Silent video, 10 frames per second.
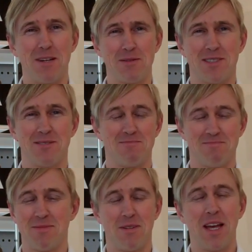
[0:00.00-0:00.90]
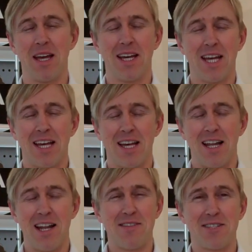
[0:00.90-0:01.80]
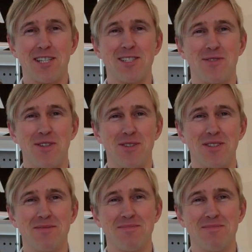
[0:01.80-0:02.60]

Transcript: It was a leather Chesterfield.